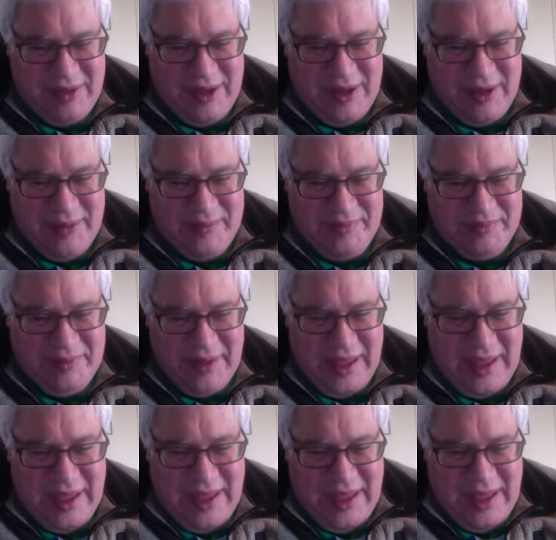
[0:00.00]
Um,
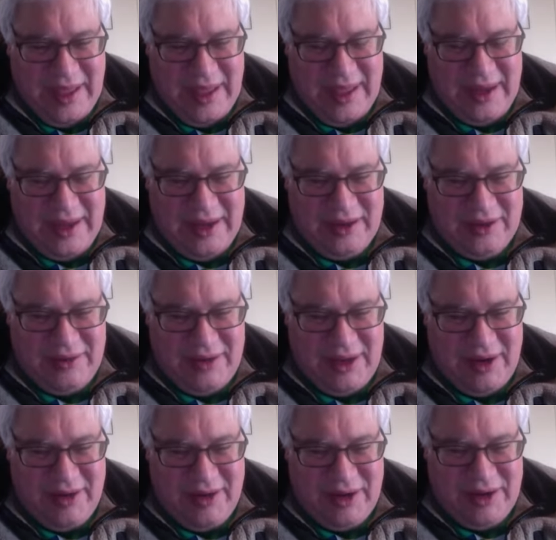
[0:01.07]
and, and,
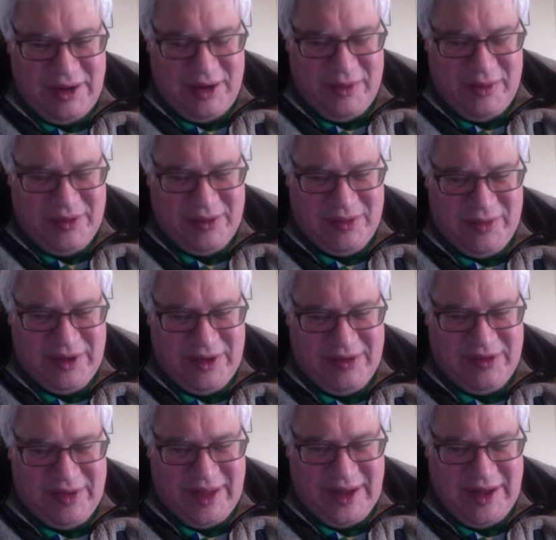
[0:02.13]
Eric, you know, Musselman had
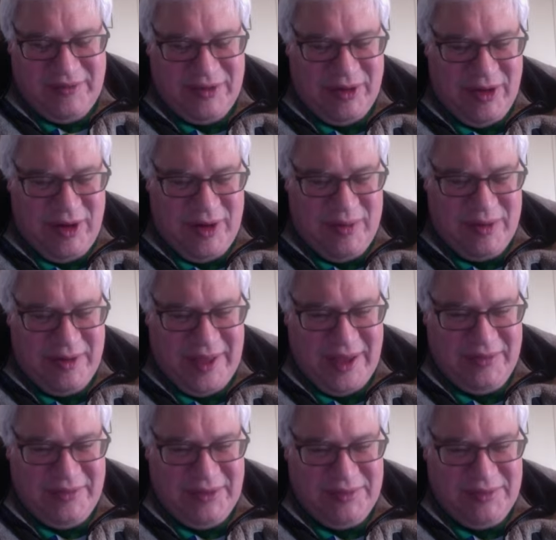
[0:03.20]
said after Auburn that